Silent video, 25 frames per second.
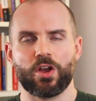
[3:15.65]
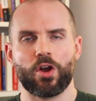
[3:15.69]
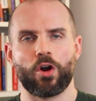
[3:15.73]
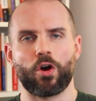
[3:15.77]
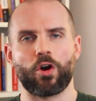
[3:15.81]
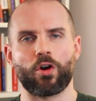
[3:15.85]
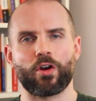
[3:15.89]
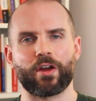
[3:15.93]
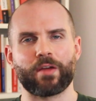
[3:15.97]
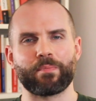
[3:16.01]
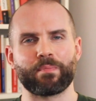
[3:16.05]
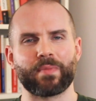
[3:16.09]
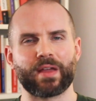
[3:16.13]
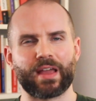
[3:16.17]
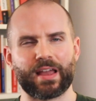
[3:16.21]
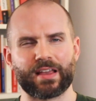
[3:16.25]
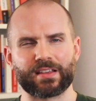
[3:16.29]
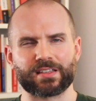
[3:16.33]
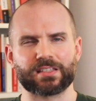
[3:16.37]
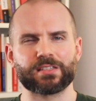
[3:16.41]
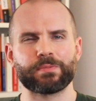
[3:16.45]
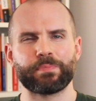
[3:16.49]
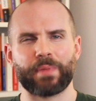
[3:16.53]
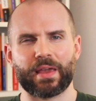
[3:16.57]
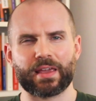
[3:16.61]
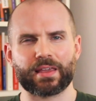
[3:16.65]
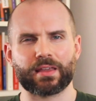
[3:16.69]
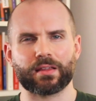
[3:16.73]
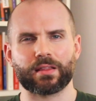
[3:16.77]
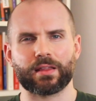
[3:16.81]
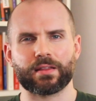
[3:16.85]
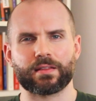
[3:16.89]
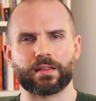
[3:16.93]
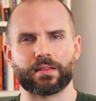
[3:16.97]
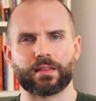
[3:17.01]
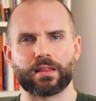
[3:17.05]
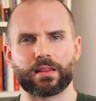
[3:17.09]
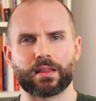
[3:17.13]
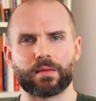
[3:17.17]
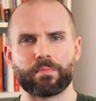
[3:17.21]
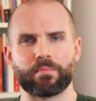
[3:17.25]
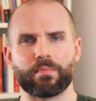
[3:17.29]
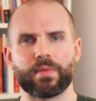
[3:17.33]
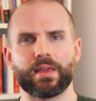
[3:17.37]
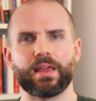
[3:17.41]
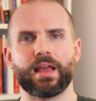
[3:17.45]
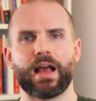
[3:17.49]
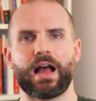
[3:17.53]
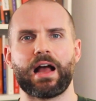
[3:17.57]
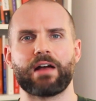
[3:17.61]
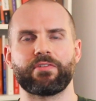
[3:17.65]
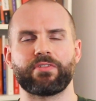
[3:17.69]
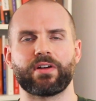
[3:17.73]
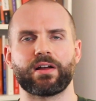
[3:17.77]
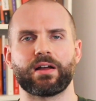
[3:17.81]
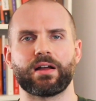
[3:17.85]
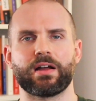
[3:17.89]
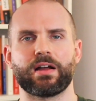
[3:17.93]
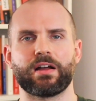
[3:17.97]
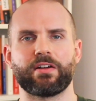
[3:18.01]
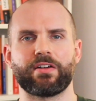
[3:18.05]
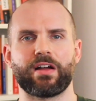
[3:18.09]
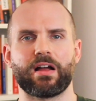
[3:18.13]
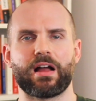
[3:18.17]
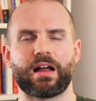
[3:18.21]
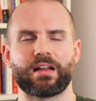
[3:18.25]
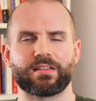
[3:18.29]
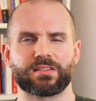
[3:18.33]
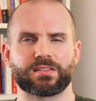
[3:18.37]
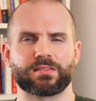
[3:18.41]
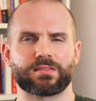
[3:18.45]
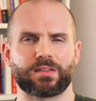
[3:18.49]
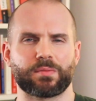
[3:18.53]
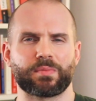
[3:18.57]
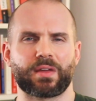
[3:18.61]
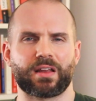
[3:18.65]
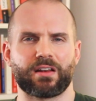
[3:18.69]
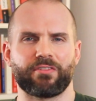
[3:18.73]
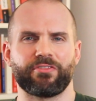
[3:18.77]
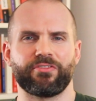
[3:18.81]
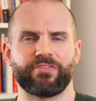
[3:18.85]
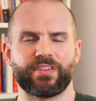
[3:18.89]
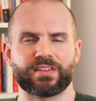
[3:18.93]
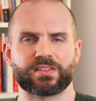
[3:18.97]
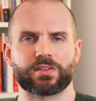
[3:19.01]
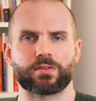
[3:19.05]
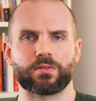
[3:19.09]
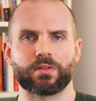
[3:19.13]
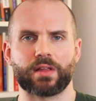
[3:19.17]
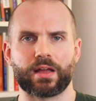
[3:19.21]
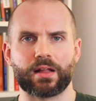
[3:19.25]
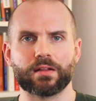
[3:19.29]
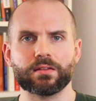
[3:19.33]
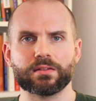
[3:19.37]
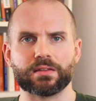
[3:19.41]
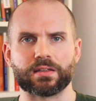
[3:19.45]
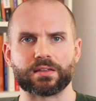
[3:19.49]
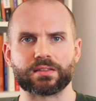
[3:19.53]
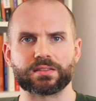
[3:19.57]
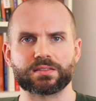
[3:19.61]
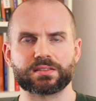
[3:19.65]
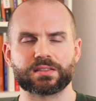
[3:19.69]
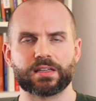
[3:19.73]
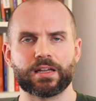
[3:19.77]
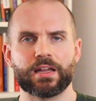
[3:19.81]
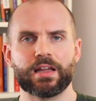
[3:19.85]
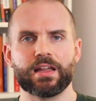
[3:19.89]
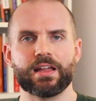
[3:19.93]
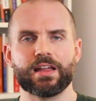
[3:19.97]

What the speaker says: or it's speculated that they may have some kind of physical illness,